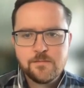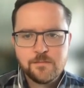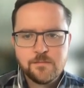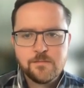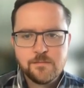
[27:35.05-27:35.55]

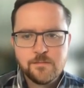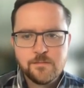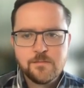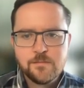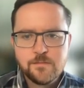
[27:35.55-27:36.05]

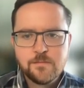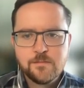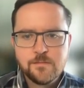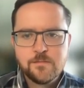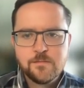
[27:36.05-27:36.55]

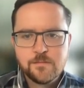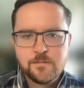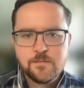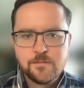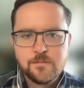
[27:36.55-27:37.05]

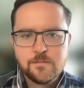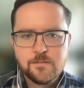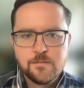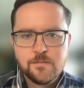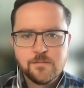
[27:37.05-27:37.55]

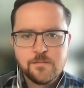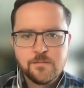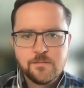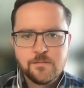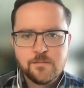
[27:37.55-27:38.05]

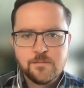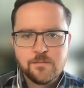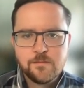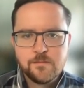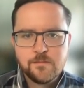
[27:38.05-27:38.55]

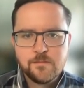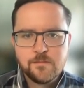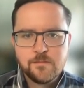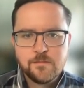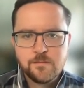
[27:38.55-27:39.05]

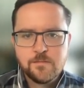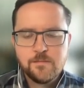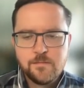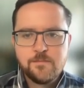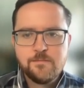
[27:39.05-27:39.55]

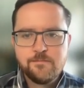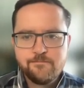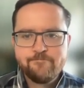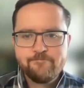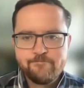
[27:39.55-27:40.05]

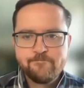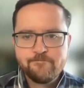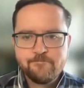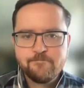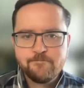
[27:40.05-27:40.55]

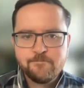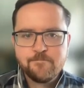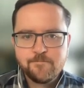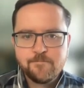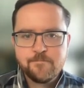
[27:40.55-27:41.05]

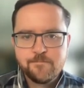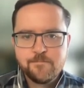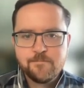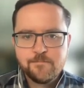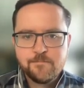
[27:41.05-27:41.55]

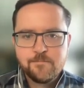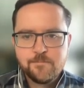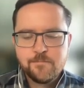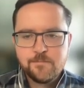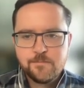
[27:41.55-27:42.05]

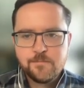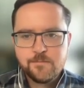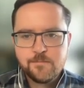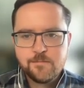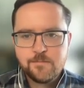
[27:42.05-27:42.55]

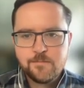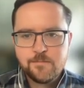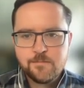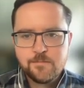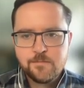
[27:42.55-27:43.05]
No words are spoken by the person on screen.